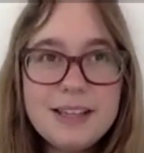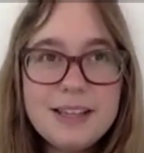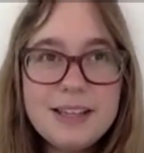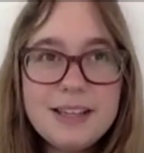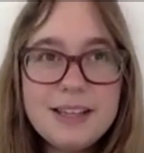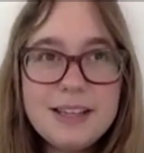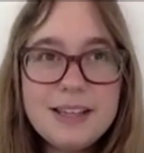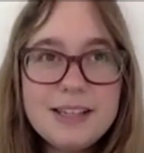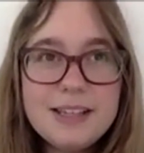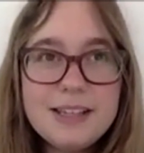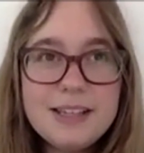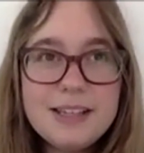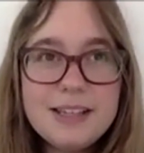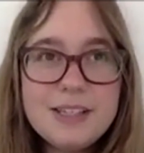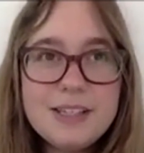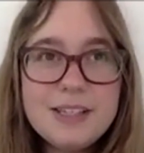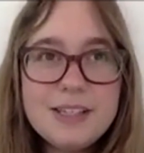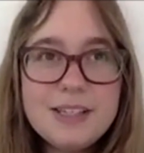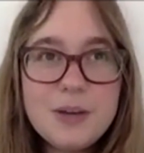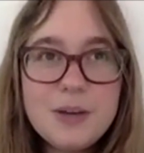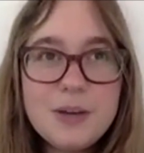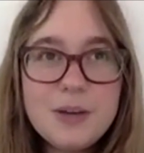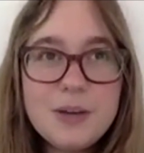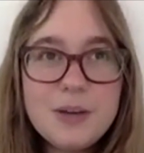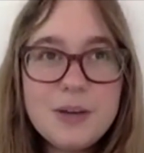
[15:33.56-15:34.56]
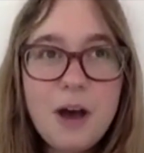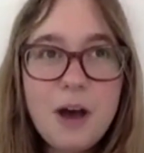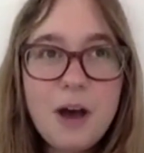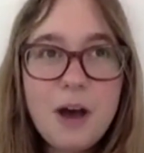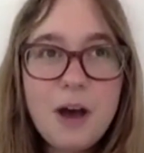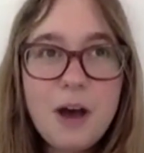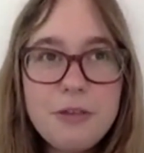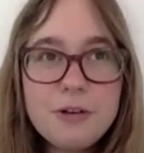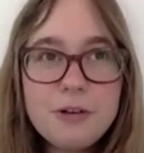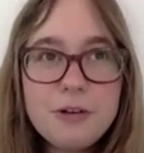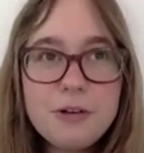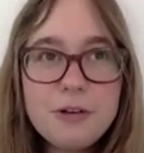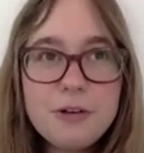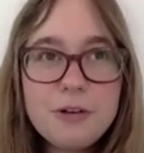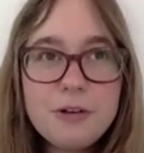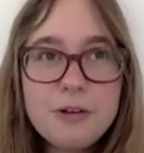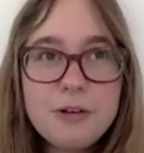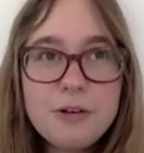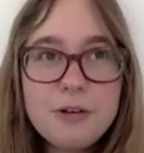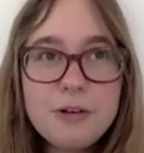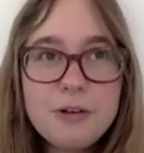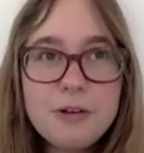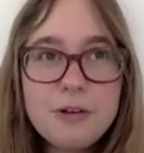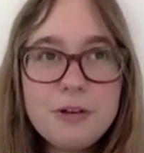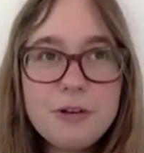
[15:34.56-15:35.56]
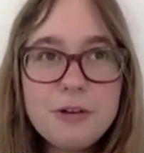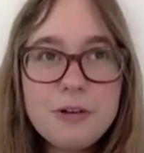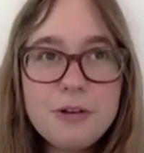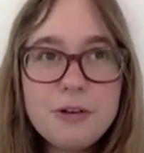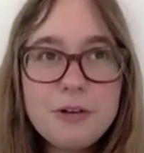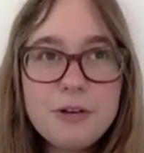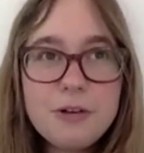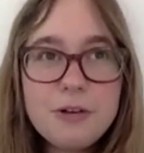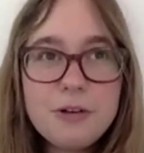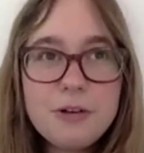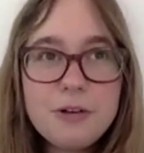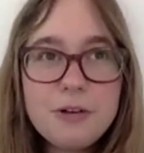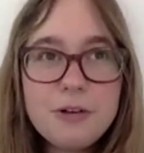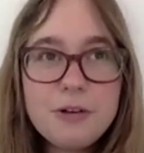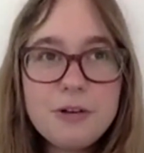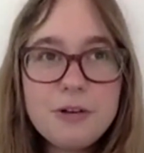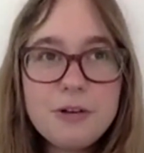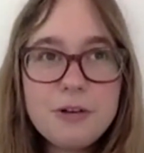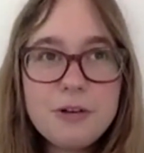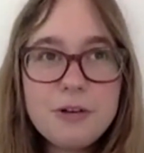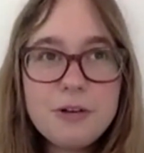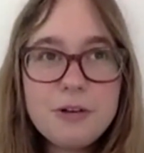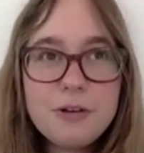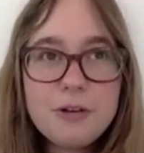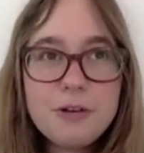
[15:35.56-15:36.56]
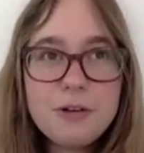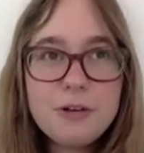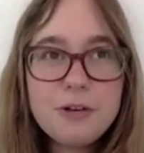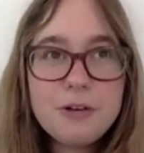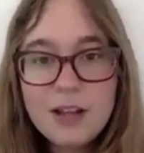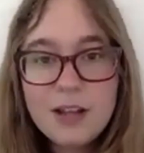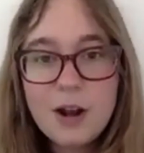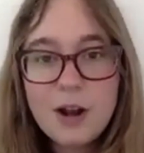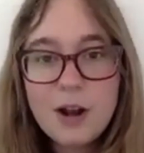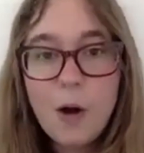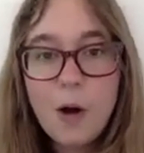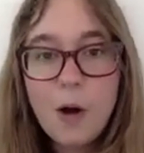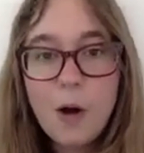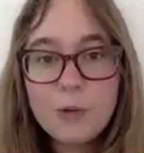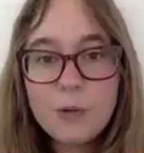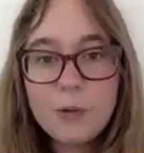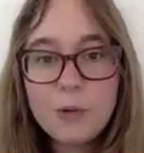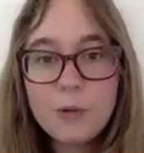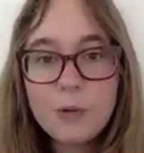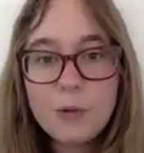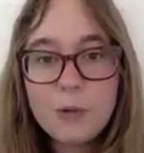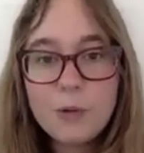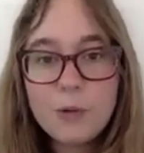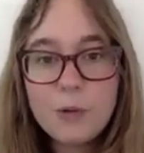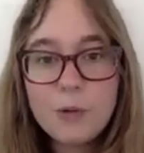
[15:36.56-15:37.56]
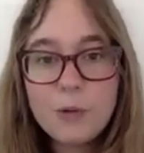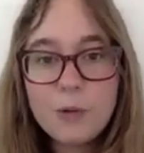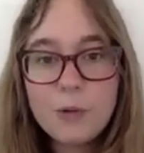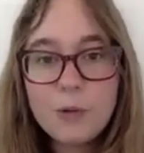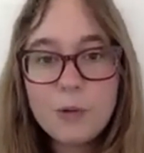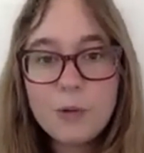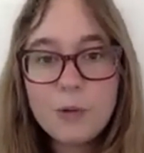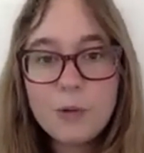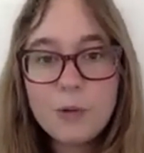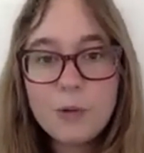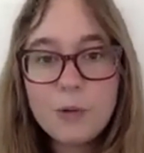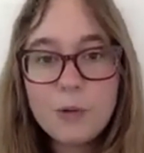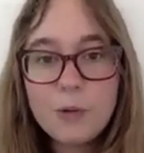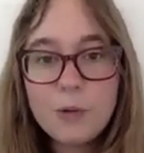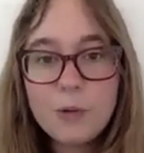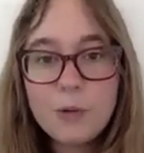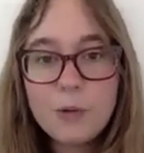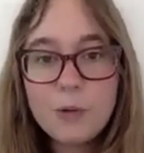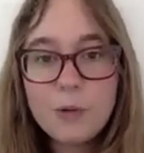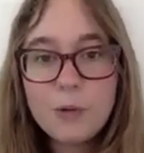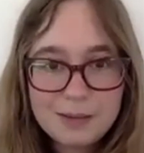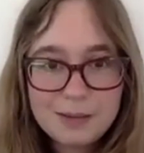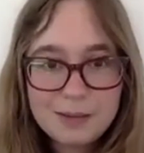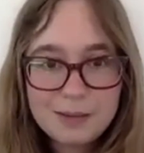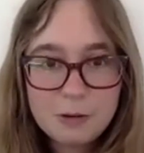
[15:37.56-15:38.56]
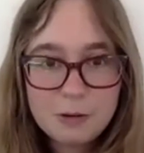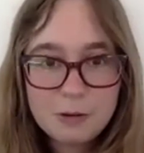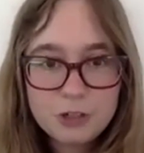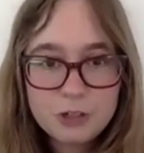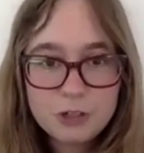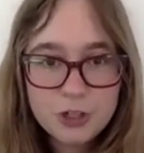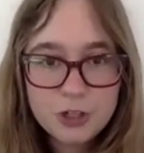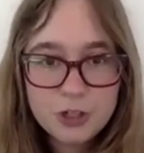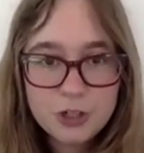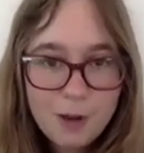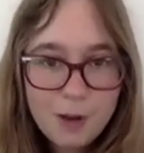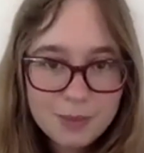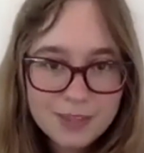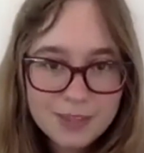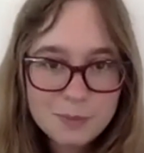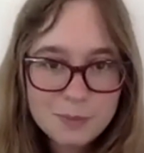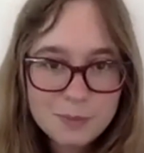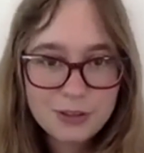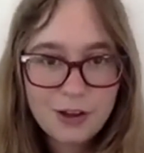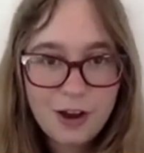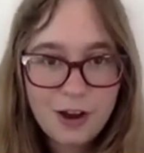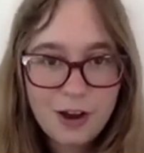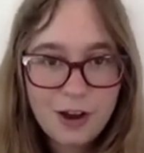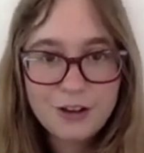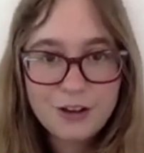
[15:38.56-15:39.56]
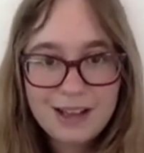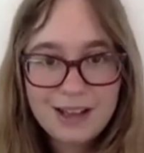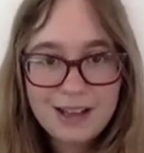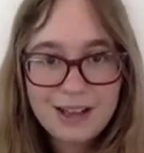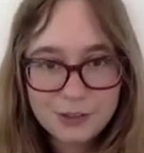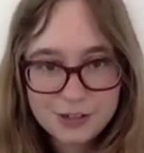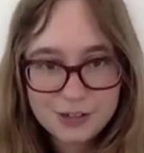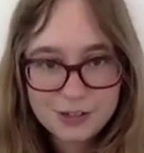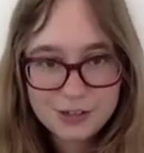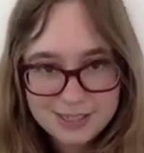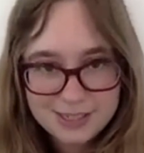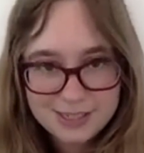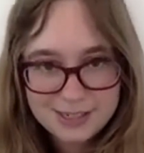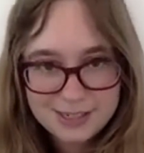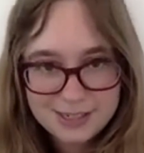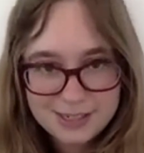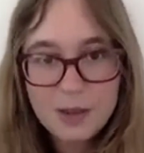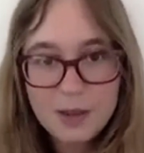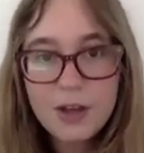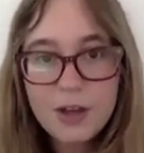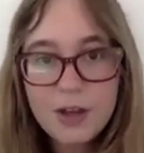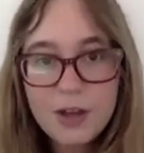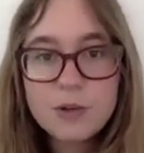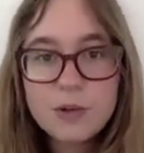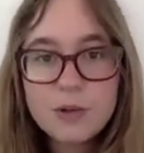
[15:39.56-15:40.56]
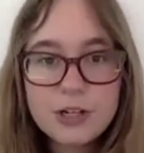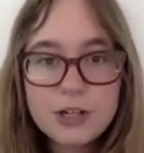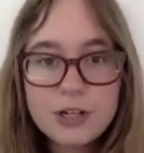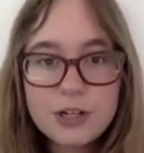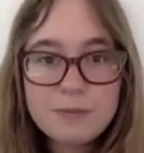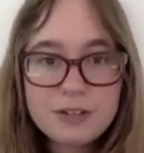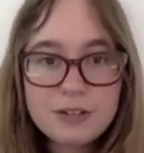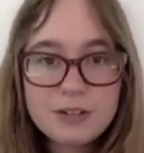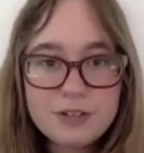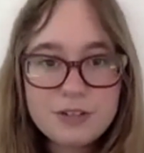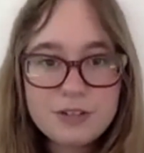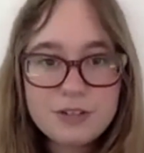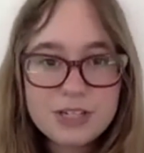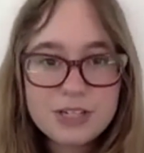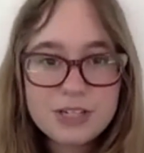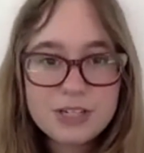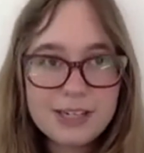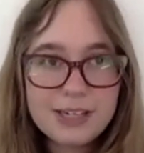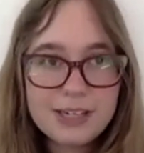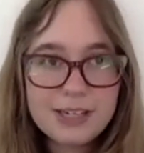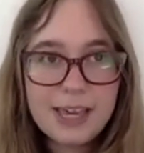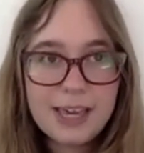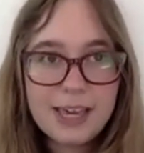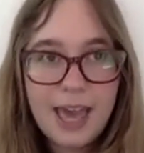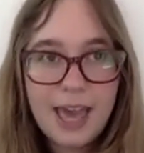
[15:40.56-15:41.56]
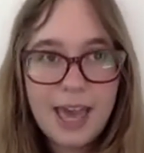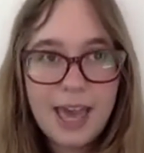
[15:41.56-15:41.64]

So hawthorn is traditionally a heart medicine. Not only do rose and hawthorn support the emotional heart, but they support the cardiovascular system.